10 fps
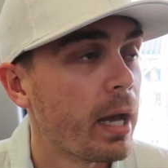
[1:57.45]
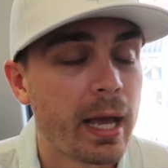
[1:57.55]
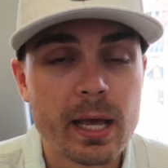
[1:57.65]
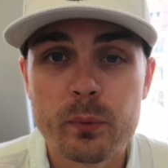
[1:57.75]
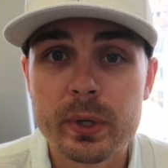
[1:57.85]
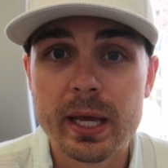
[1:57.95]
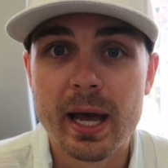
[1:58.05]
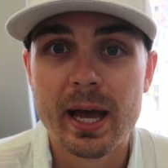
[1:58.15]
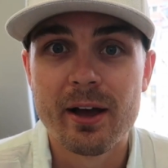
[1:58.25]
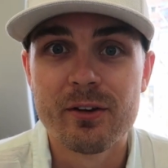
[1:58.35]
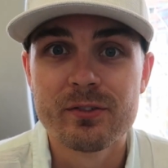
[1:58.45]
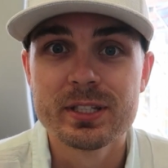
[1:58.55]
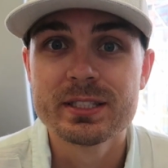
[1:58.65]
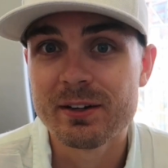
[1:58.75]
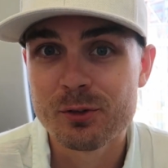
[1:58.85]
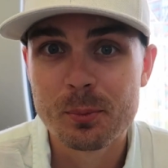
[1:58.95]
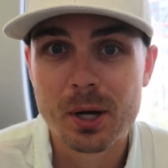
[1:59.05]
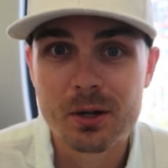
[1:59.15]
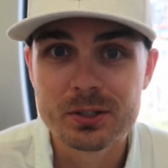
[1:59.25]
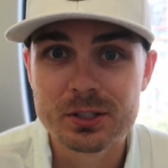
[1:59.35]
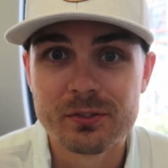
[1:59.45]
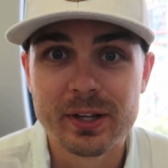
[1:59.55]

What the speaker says: And we have several bottles of